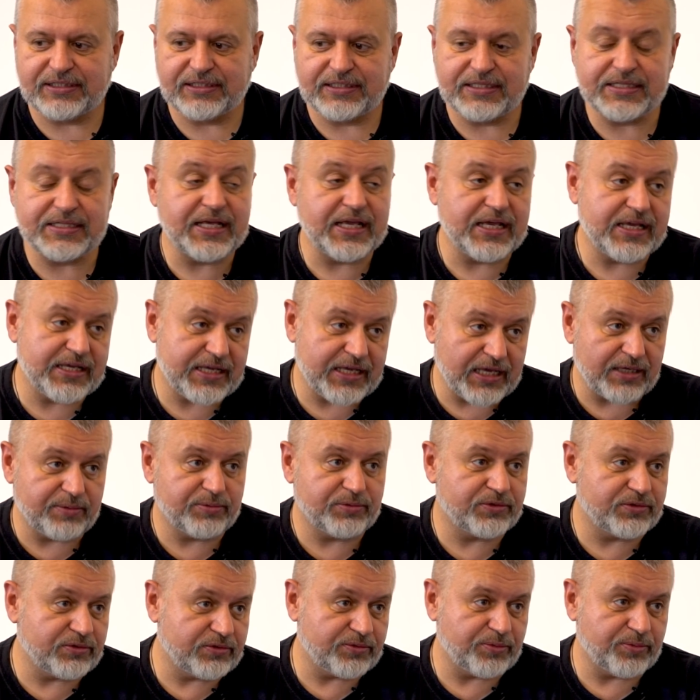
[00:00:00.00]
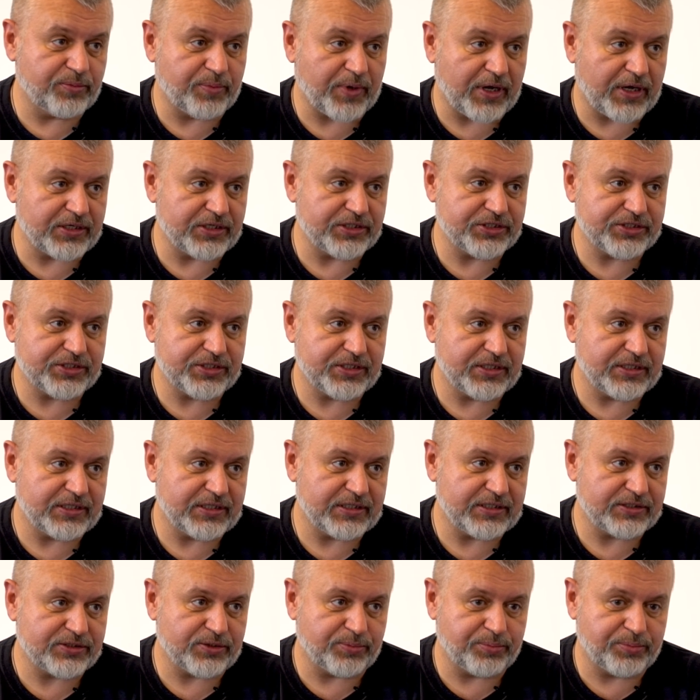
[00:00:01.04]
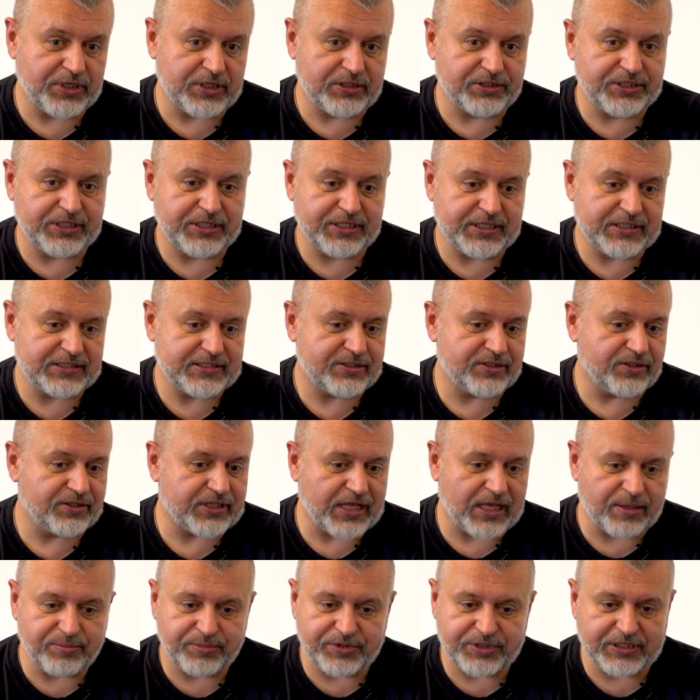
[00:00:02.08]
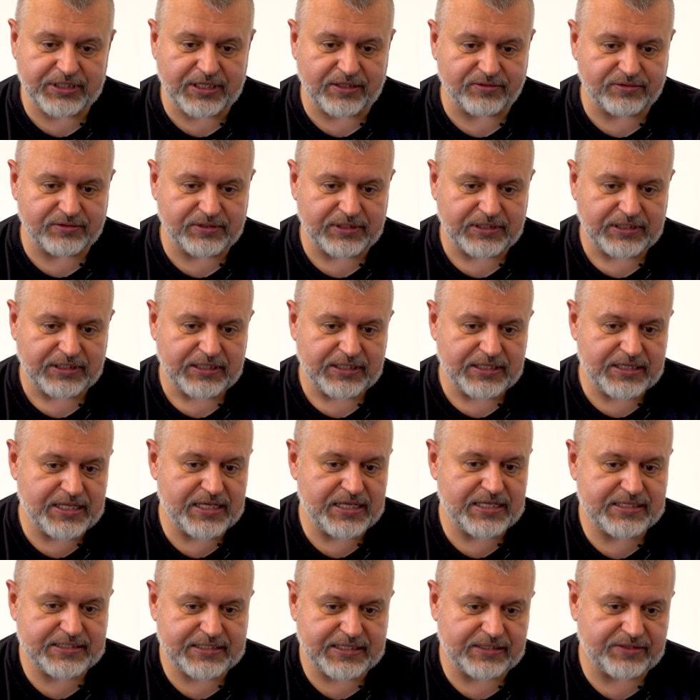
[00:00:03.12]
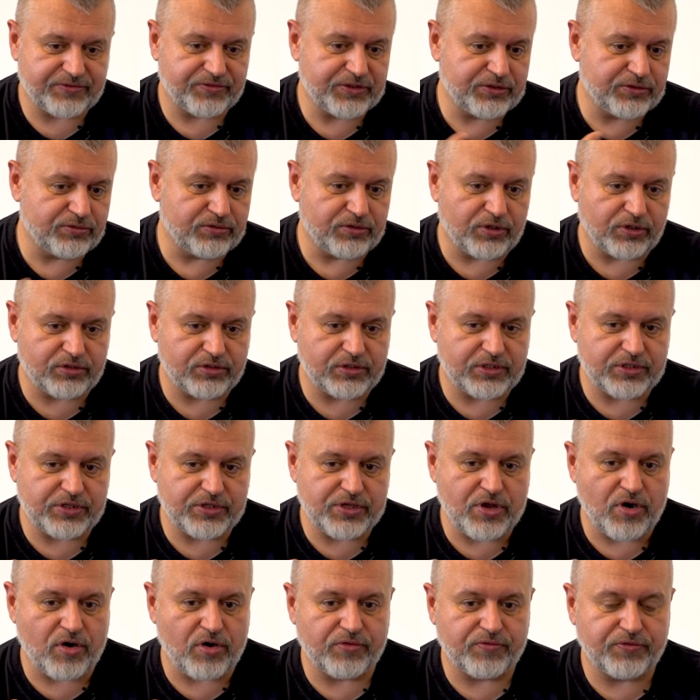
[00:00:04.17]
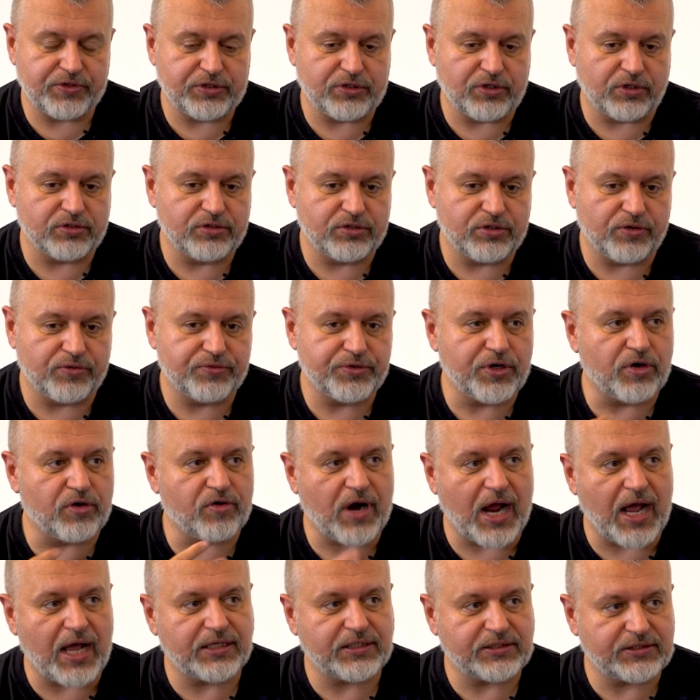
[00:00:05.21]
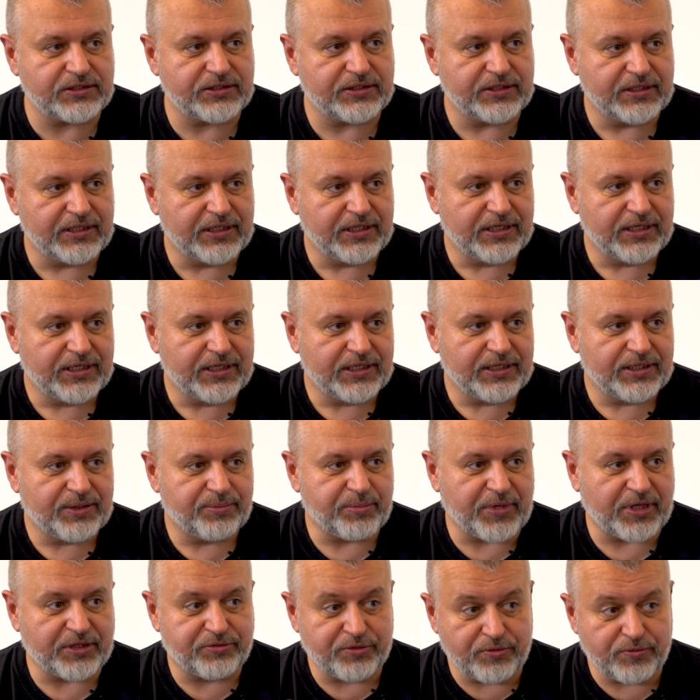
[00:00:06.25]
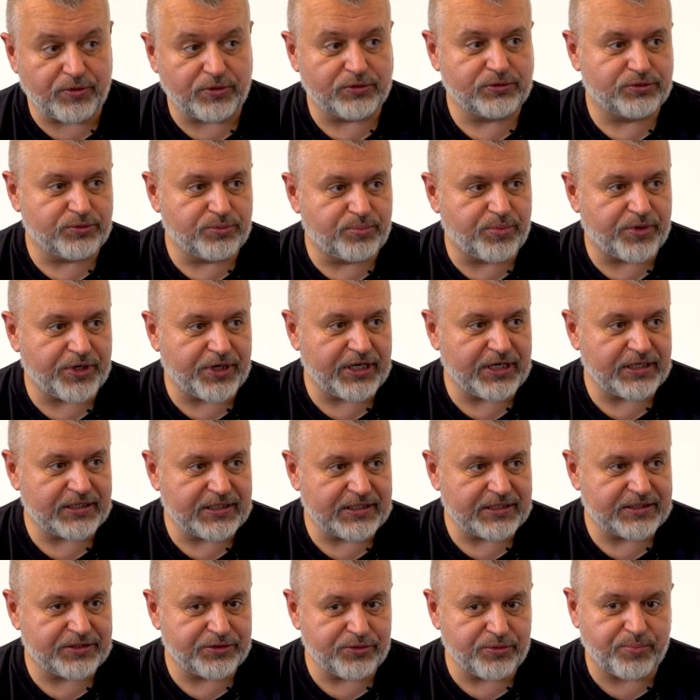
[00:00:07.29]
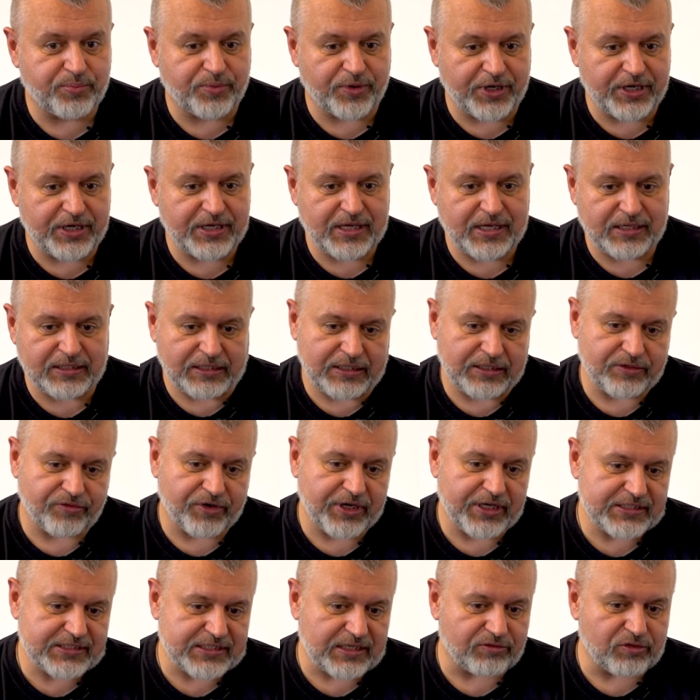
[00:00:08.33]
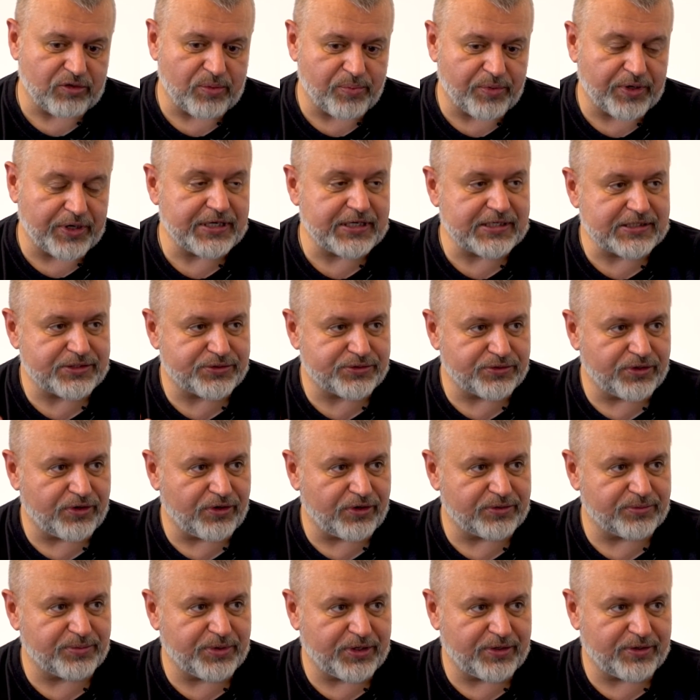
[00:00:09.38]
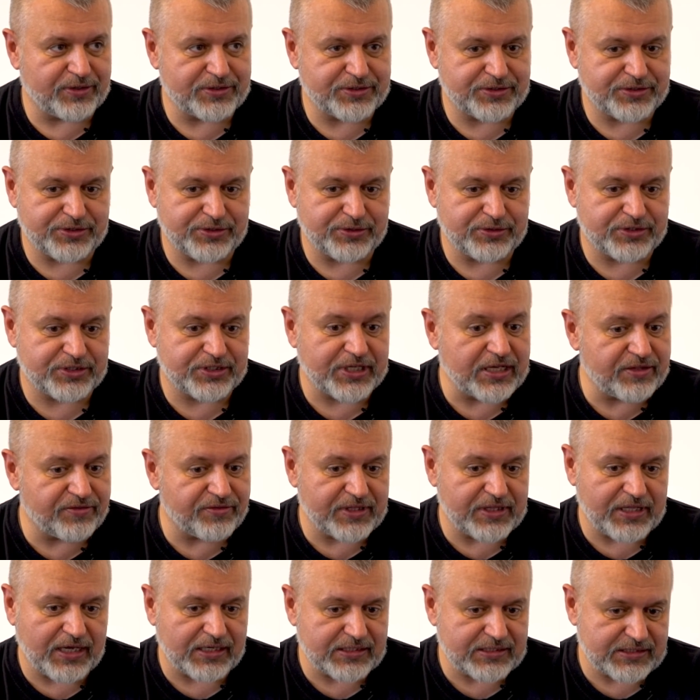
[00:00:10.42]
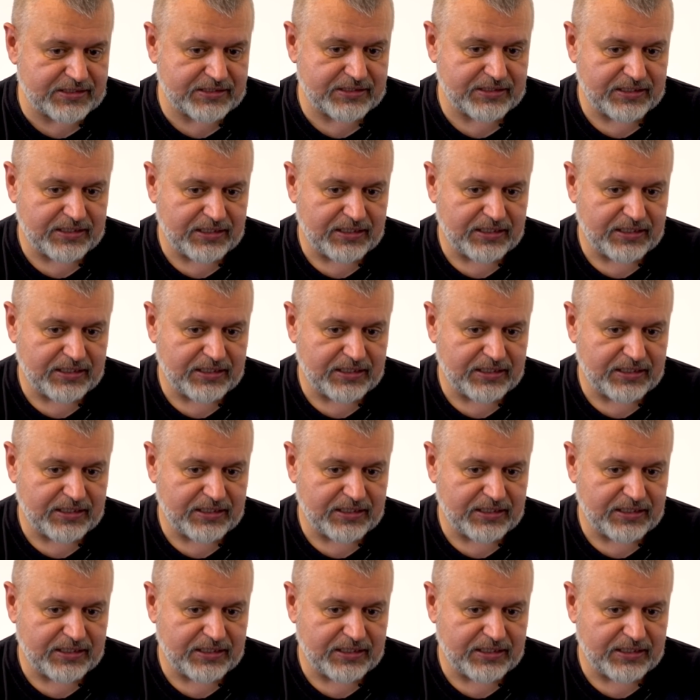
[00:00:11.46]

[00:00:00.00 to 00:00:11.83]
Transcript: They came to parish. So building is not empty now. They said, we don't know your right, but we want to pray, that you pray and raise our prayers to God, because you stayed with us